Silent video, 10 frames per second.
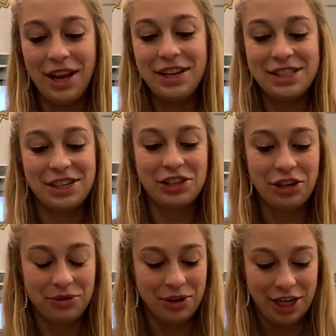That is a
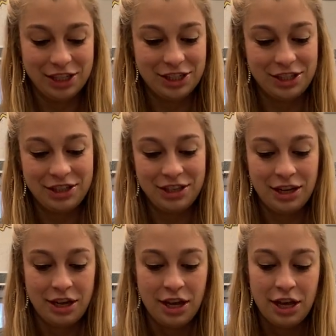good orange.
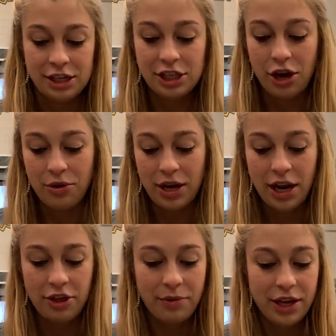So
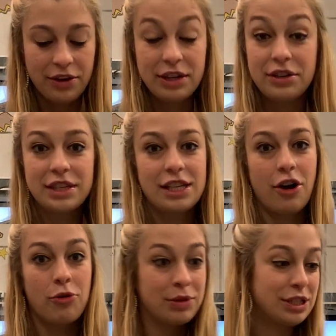another way you could do this at
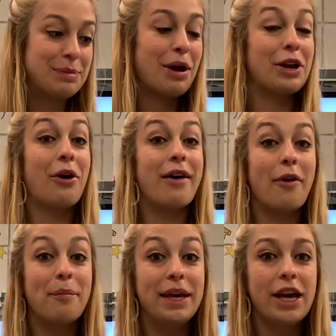home, because you probably don't have
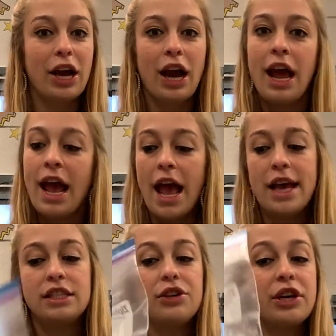a beaker,
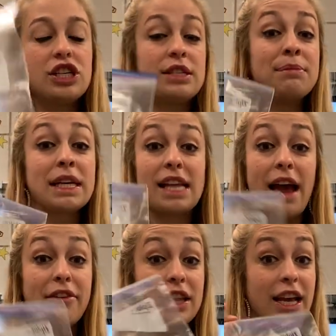is you could just mix
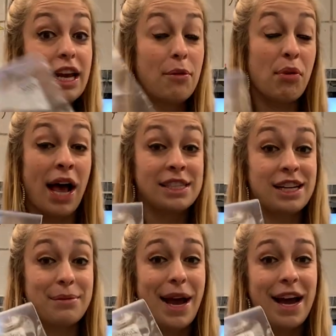everything in a
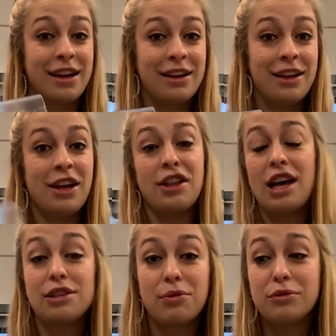plastic bag.
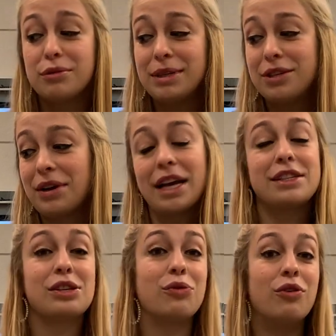That's what we'll be doing
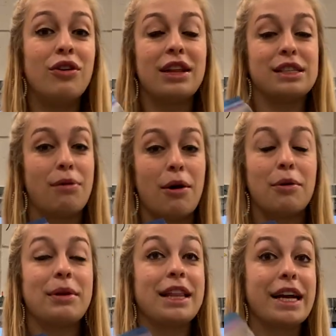at school. That's
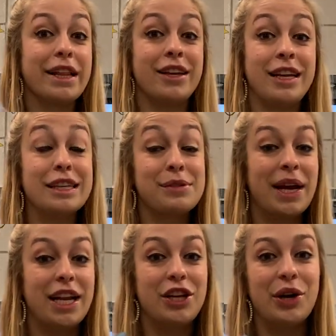probably the cleanest way
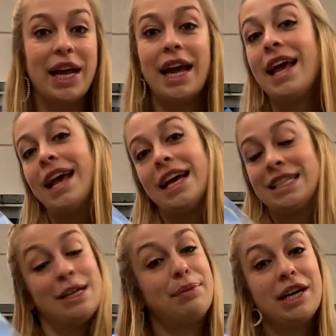to do it, is
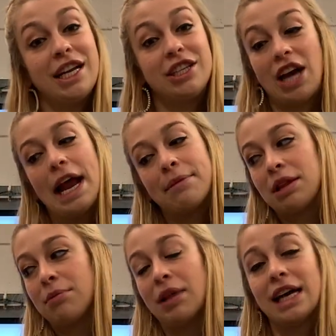to put each item
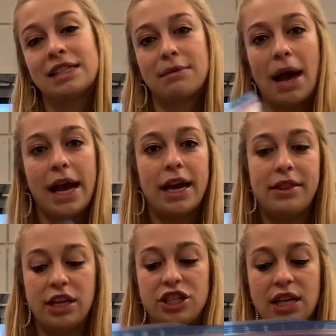in the plastic bag
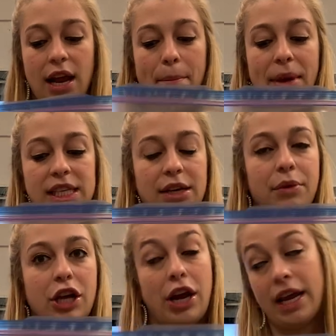and then just kind of mix it
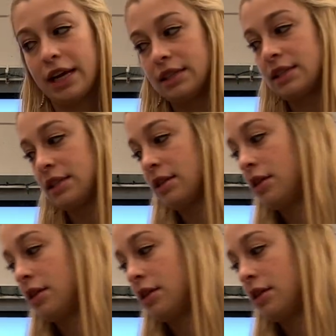with your hands.